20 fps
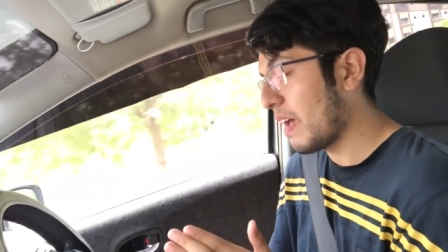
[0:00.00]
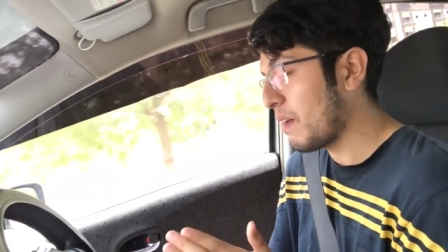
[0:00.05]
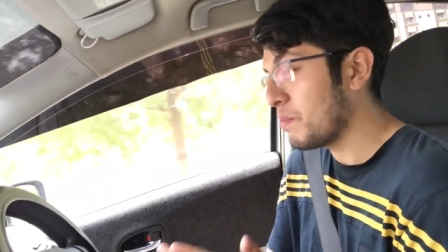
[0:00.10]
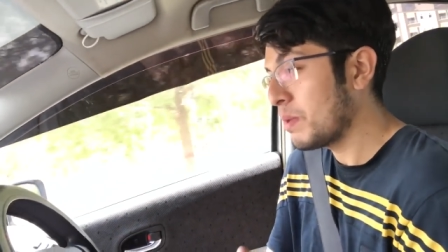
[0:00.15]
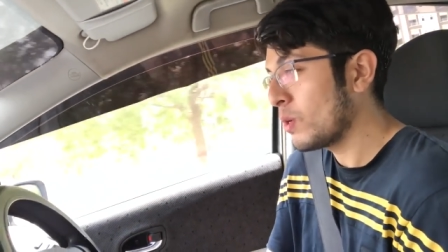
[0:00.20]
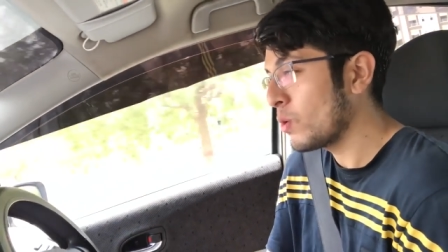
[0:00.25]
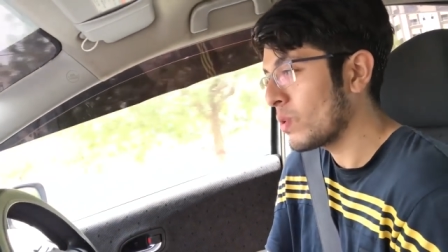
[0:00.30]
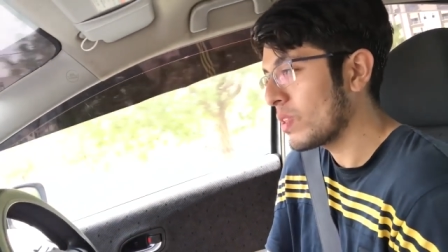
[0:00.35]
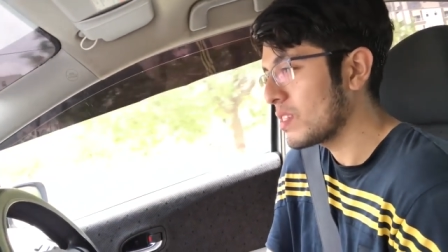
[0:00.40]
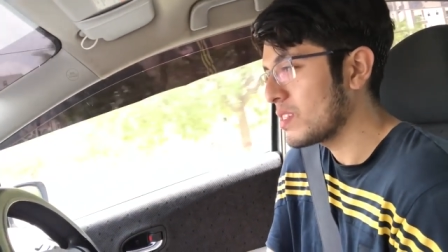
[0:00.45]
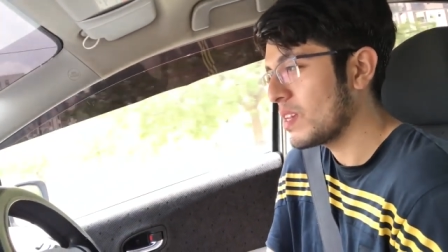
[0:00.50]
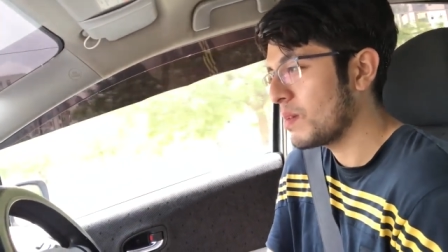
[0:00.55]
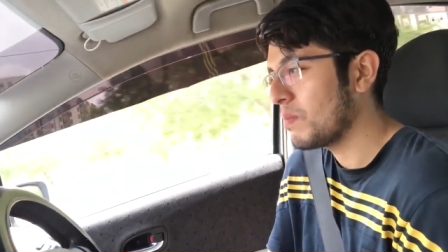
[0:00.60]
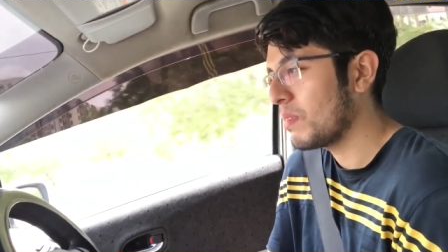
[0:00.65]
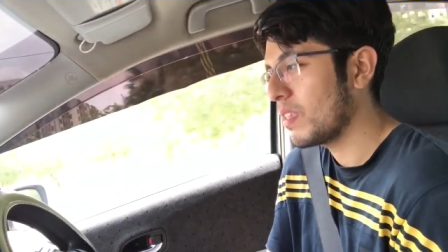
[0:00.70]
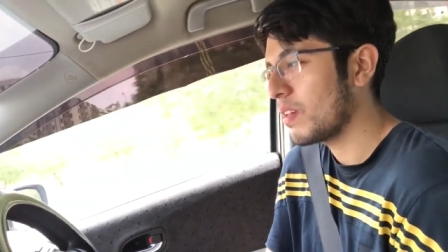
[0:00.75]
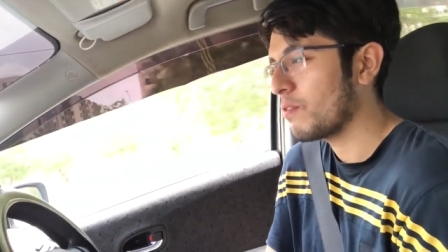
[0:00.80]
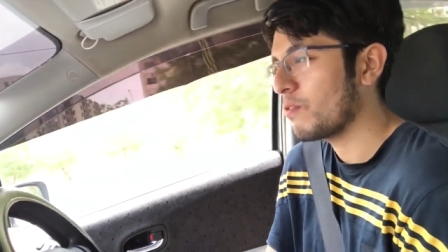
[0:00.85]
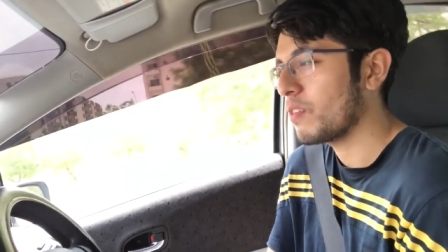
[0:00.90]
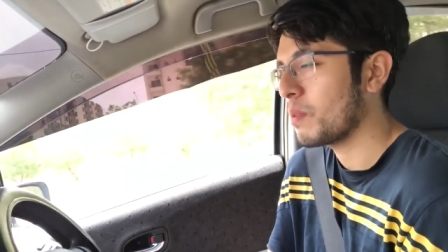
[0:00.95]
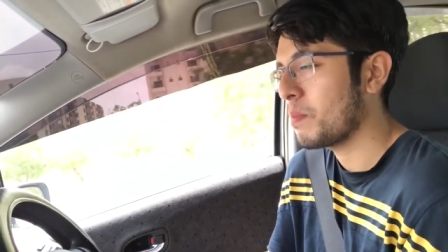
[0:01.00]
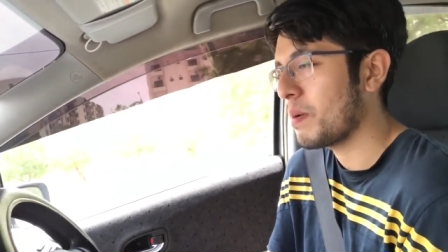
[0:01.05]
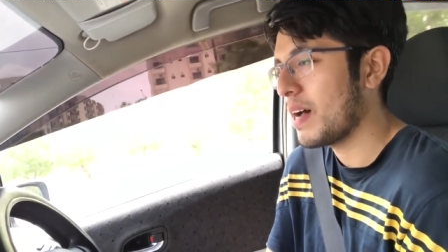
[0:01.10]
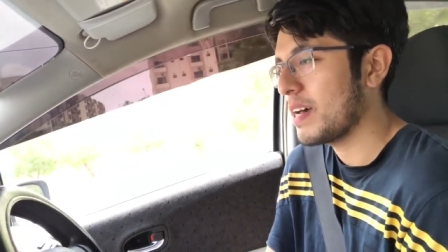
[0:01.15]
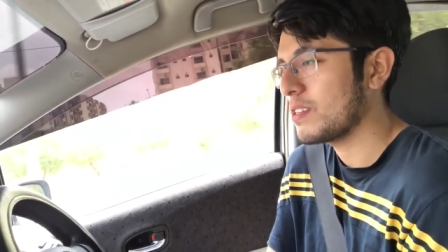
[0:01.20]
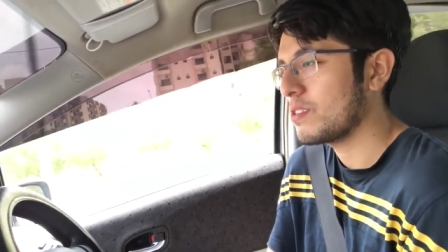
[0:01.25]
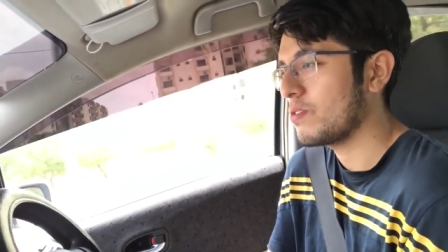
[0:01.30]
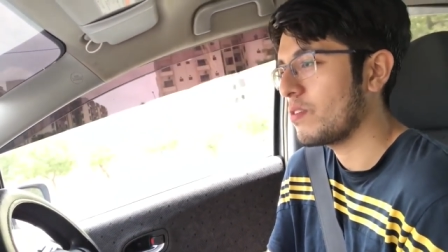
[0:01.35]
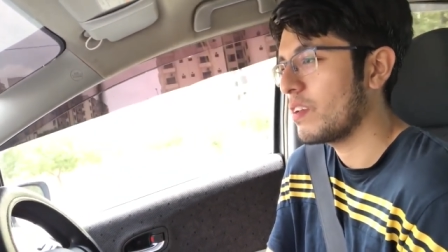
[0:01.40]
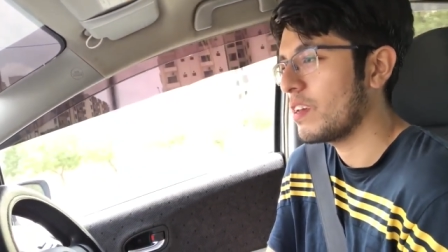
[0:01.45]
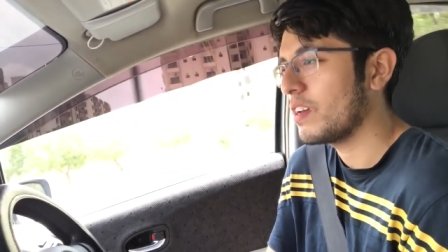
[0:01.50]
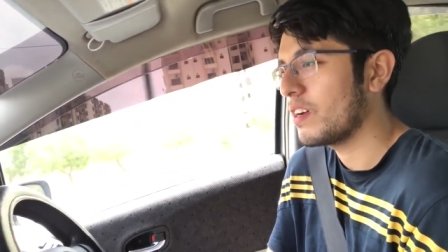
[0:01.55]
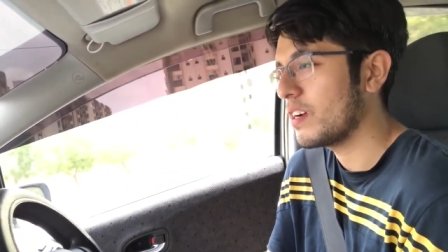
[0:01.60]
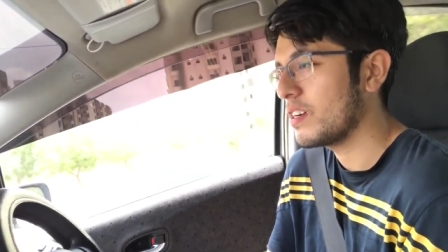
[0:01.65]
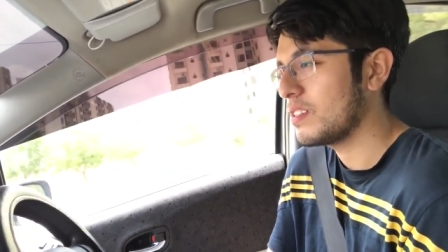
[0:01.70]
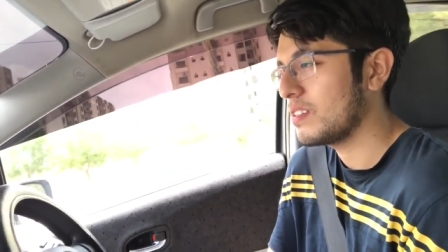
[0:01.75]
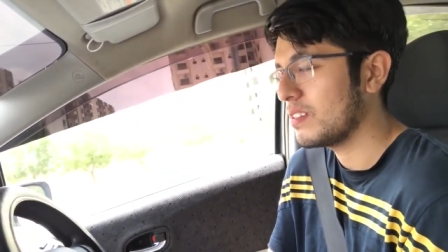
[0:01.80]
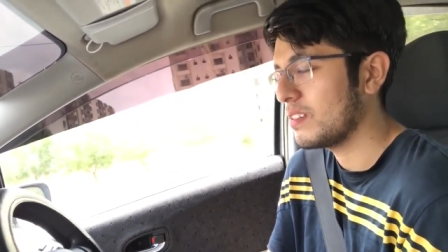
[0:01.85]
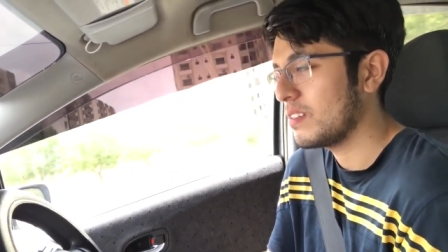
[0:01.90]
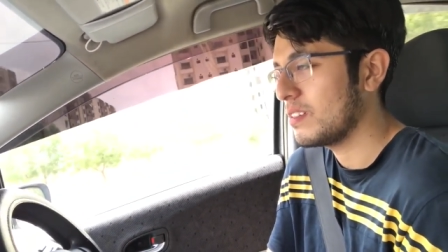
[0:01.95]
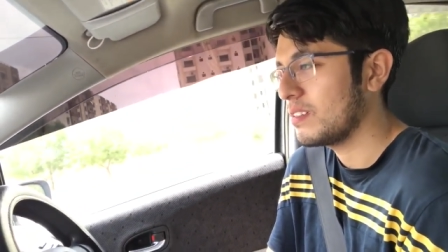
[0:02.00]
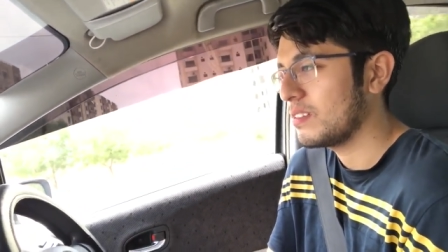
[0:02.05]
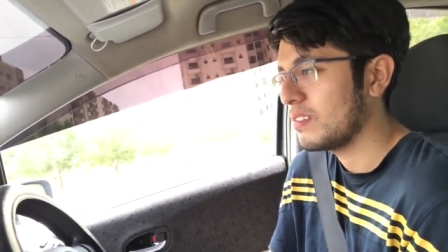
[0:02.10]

I've been doing the same thing for the past three years,